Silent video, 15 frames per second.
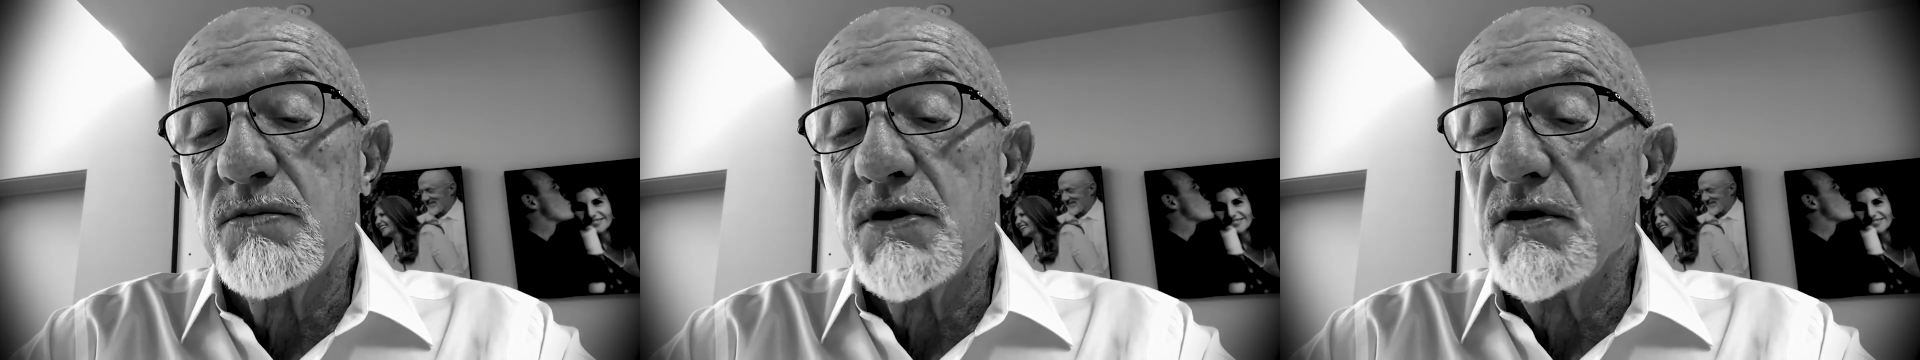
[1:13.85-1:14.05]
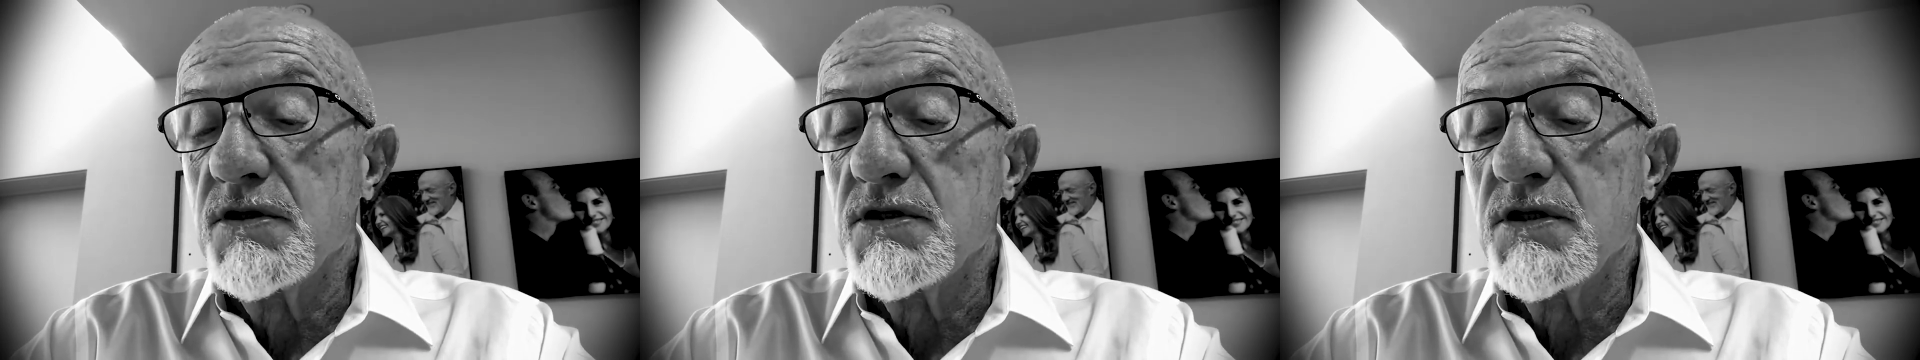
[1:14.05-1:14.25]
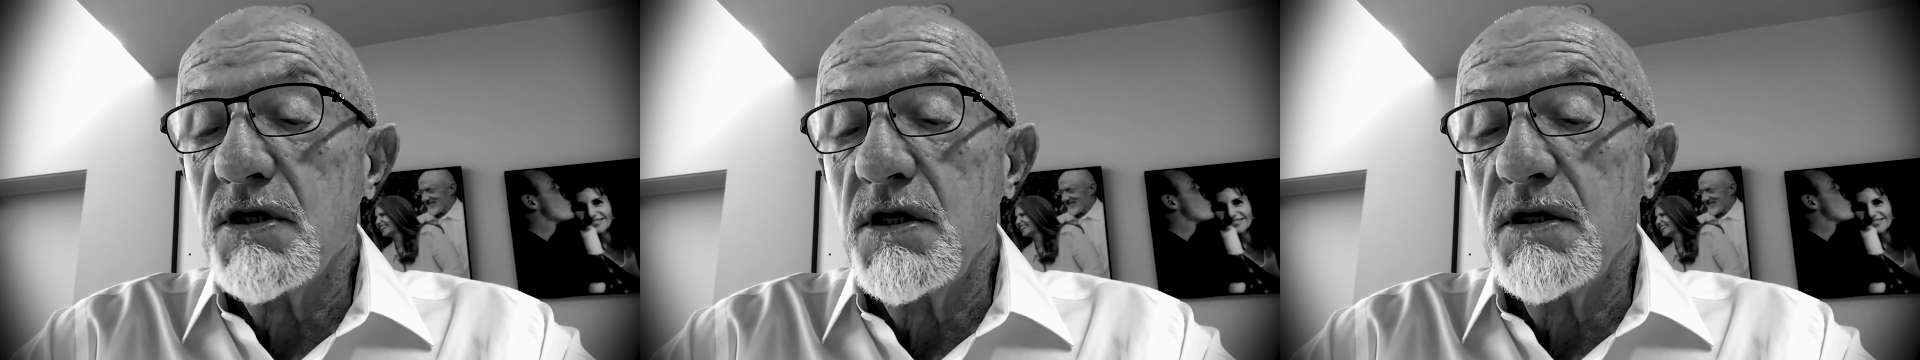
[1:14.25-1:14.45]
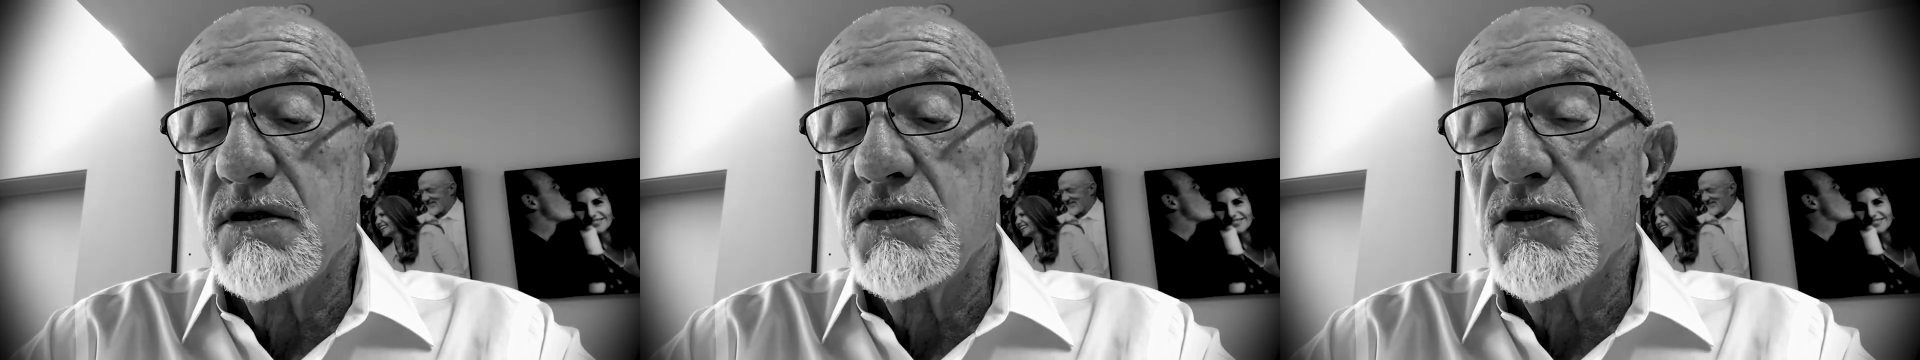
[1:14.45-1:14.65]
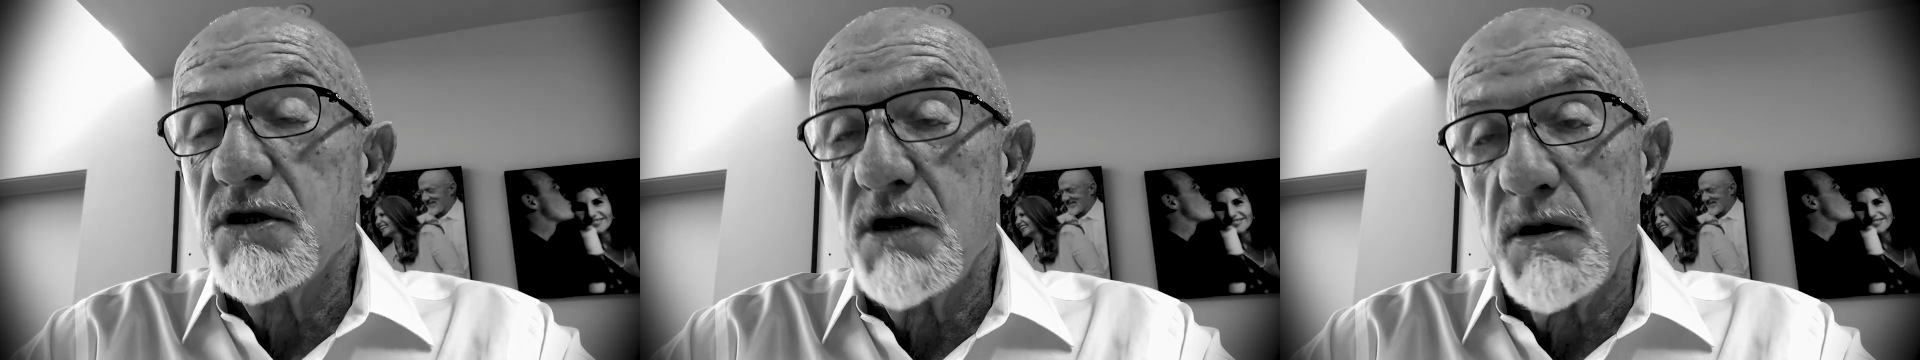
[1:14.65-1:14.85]
to the sea and
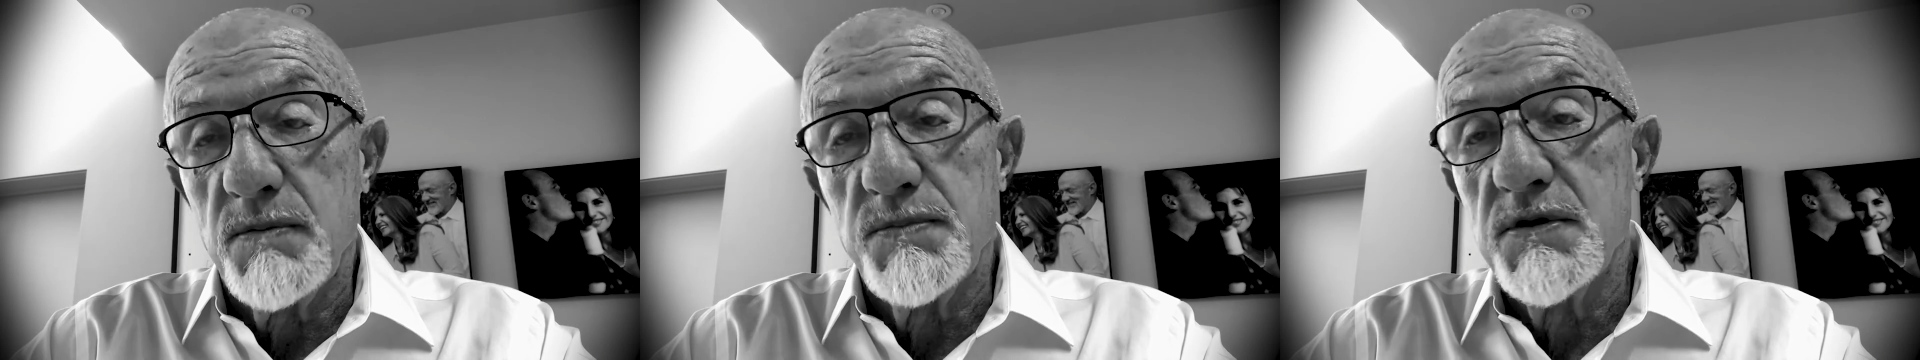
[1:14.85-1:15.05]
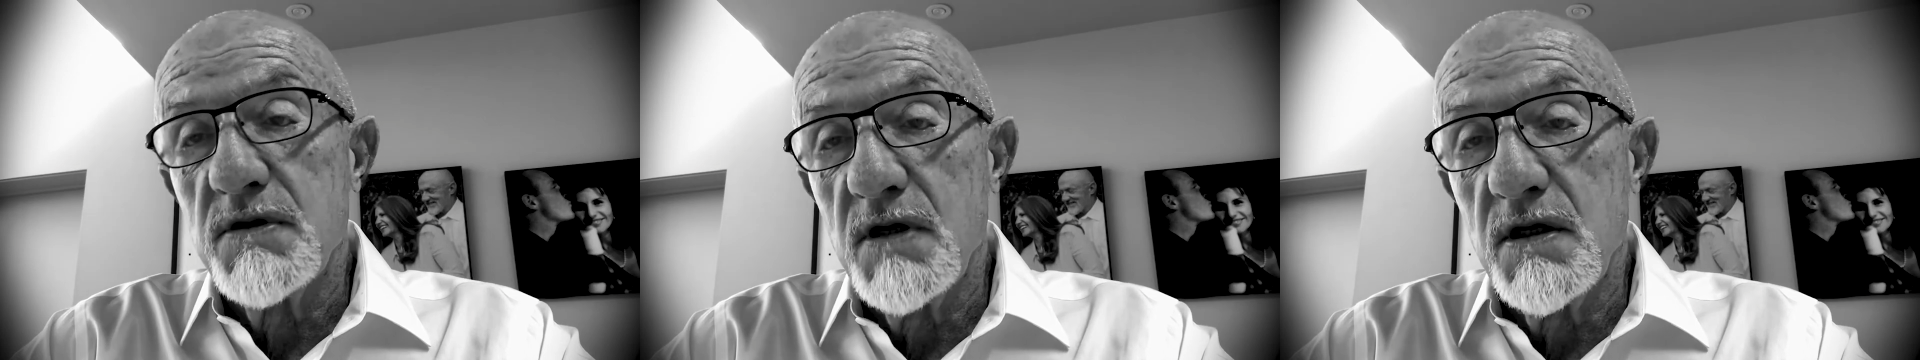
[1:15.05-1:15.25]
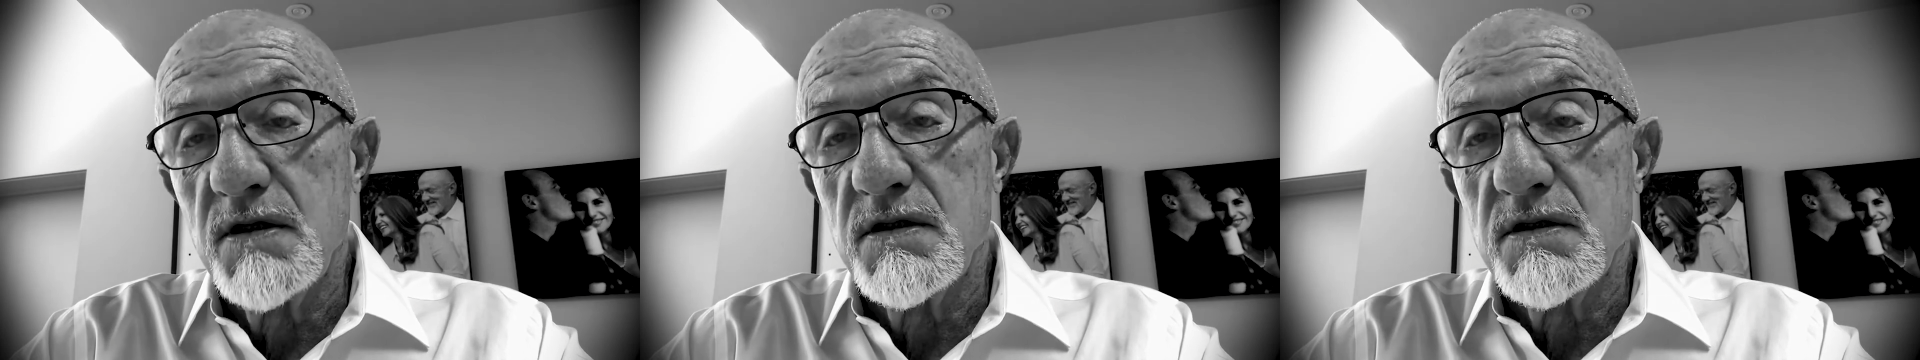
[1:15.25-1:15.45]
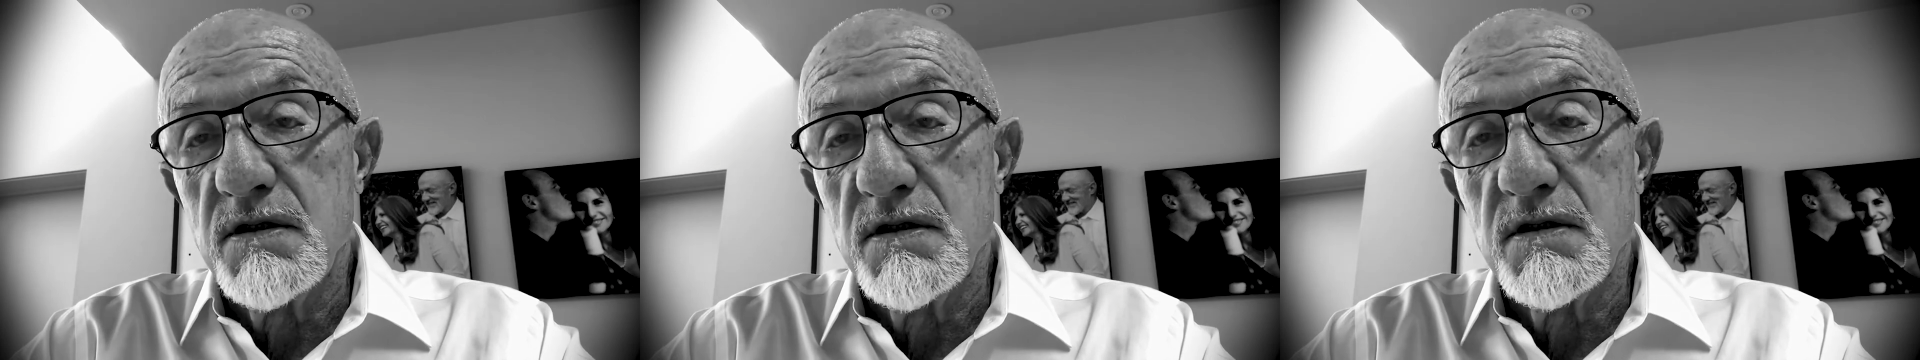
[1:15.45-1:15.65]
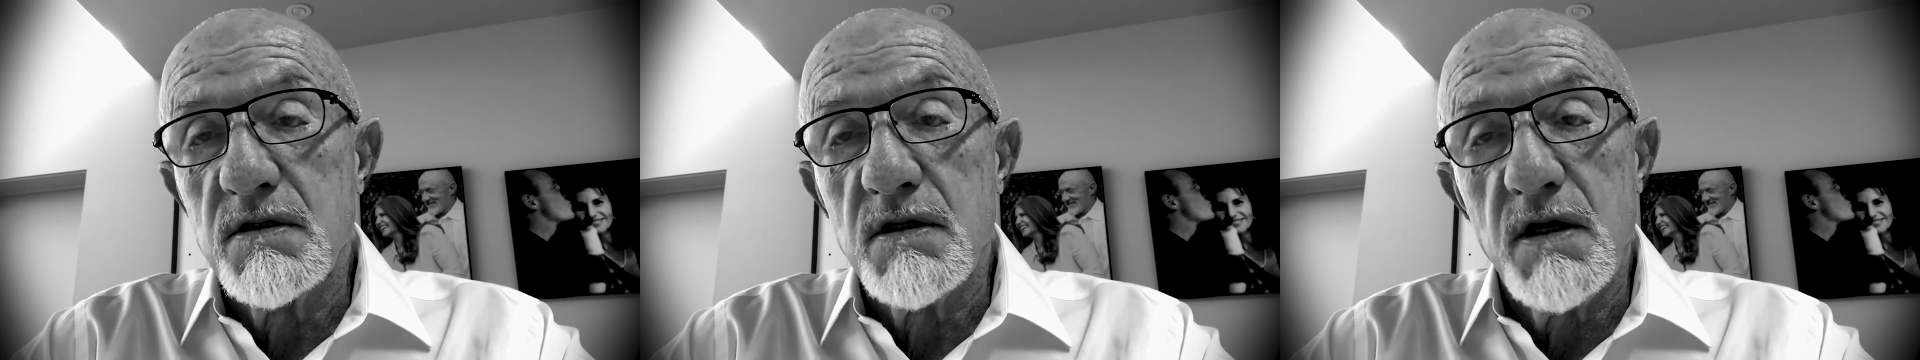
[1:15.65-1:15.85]
ships that it's
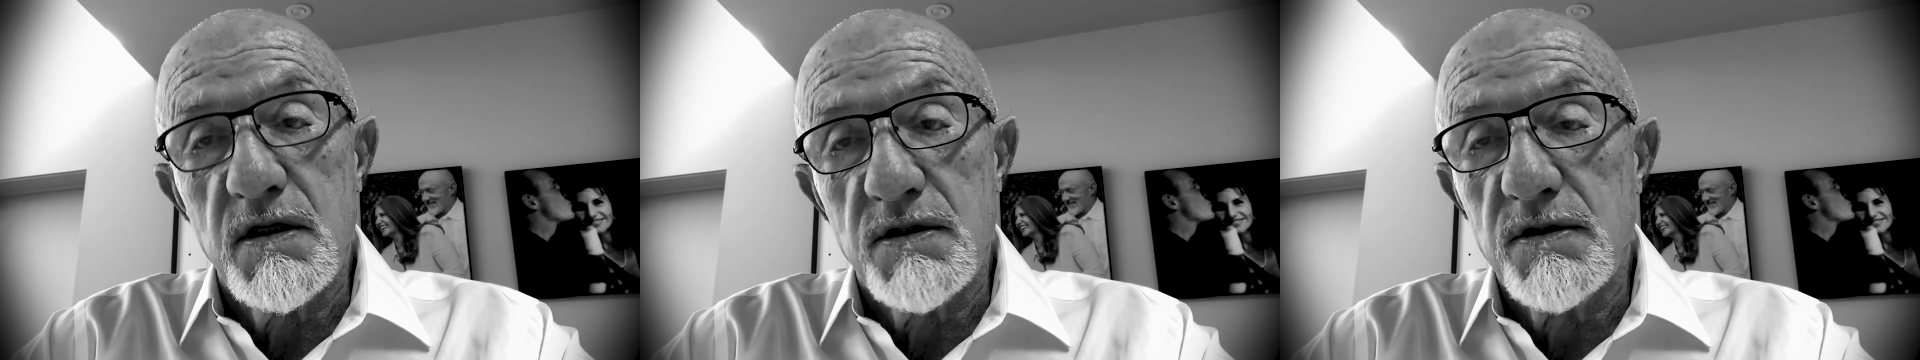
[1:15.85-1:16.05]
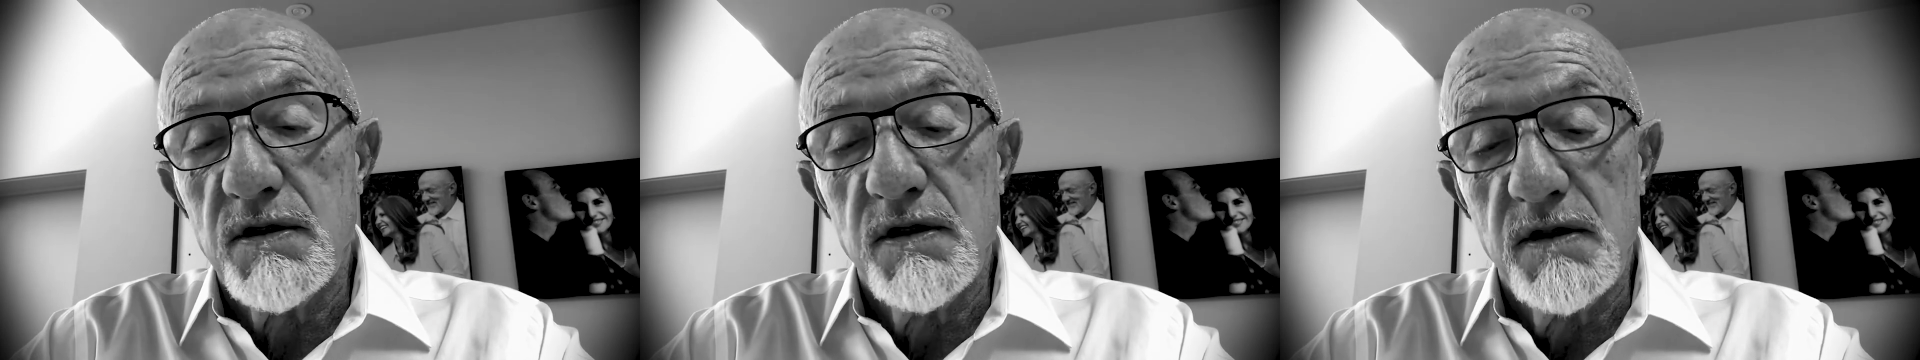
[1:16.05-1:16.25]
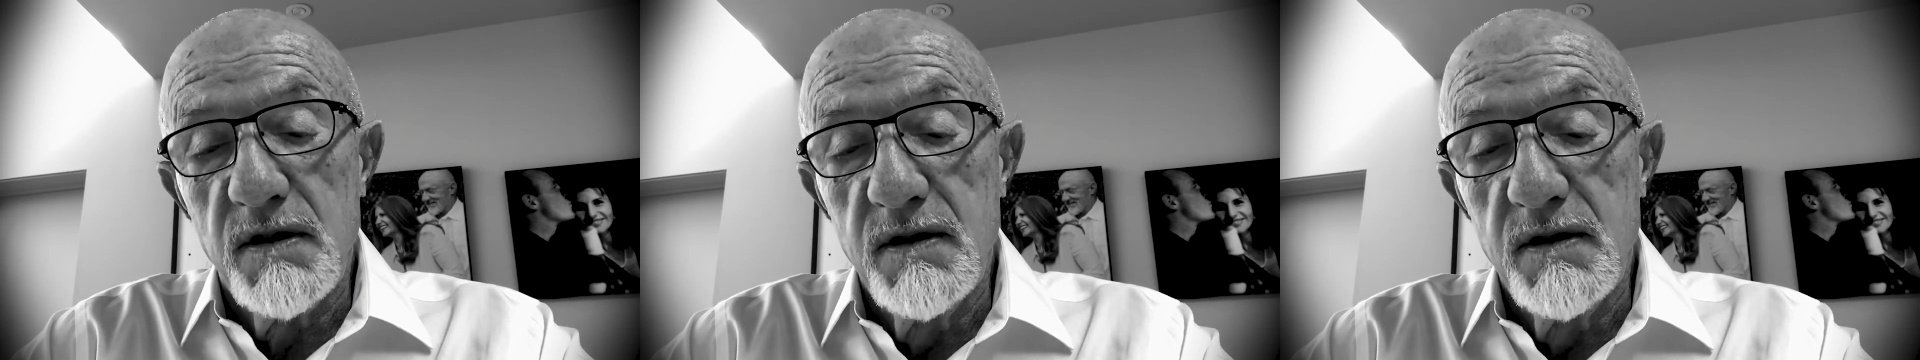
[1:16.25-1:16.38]
disgusting.